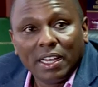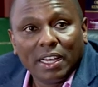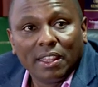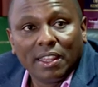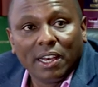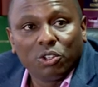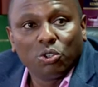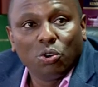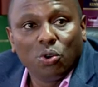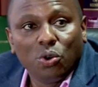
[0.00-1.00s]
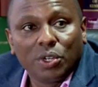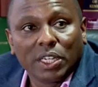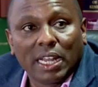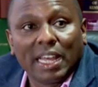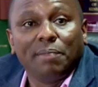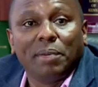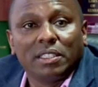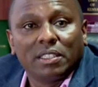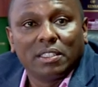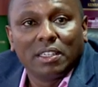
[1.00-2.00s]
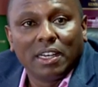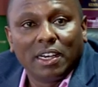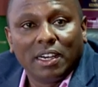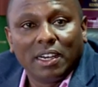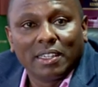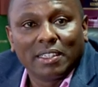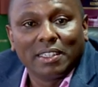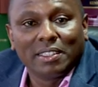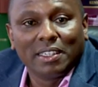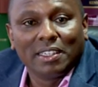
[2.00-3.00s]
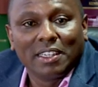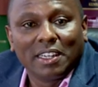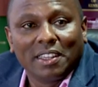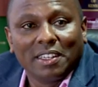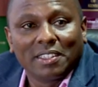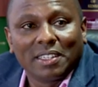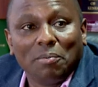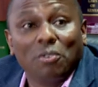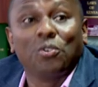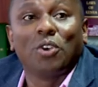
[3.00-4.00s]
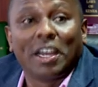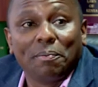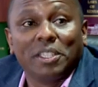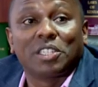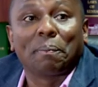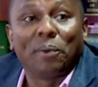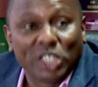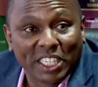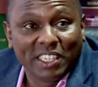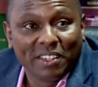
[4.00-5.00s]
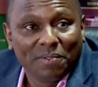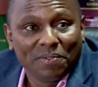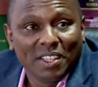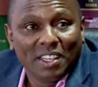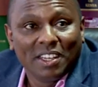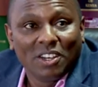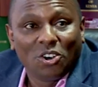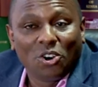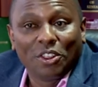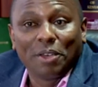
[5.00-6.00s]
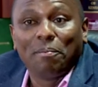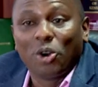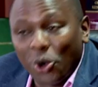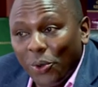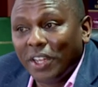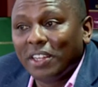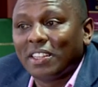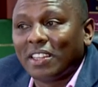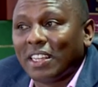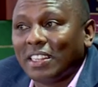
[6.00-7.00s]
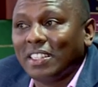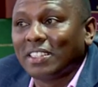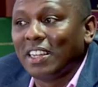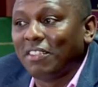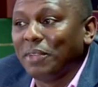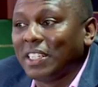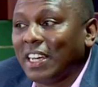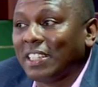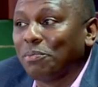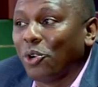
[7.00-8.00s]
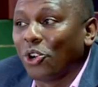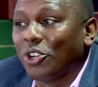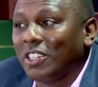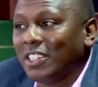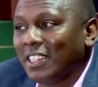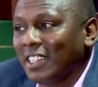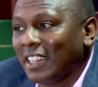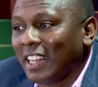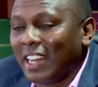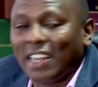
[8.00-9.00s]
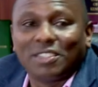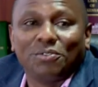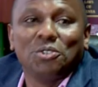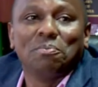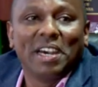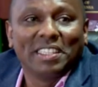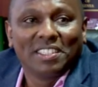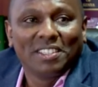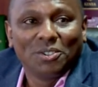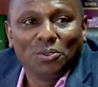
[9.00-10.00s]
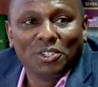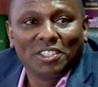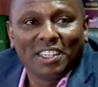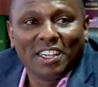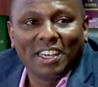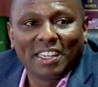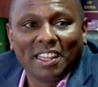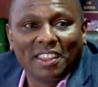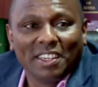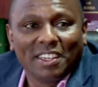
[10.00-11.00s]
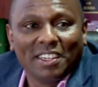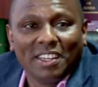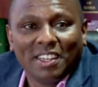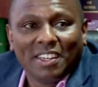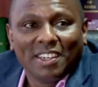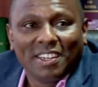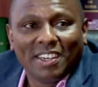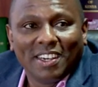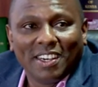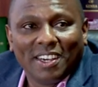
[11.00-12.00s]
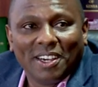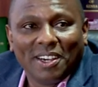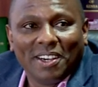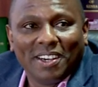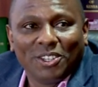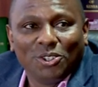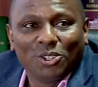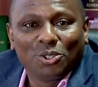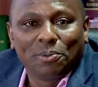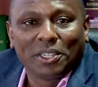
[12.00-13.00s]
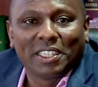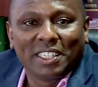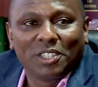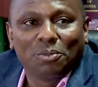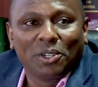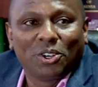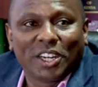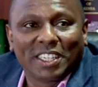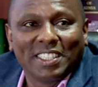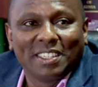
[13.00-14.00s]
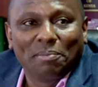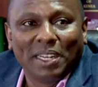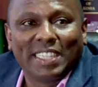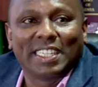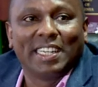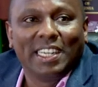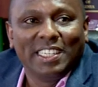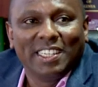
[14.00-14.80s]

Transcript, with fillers: And there are also realignments, uh, as I said, and I think some of you had misreported on the borrowing that this government has borrowed in the last few months, which, uh, and I think uh, you also pretended to be correcting belatedly.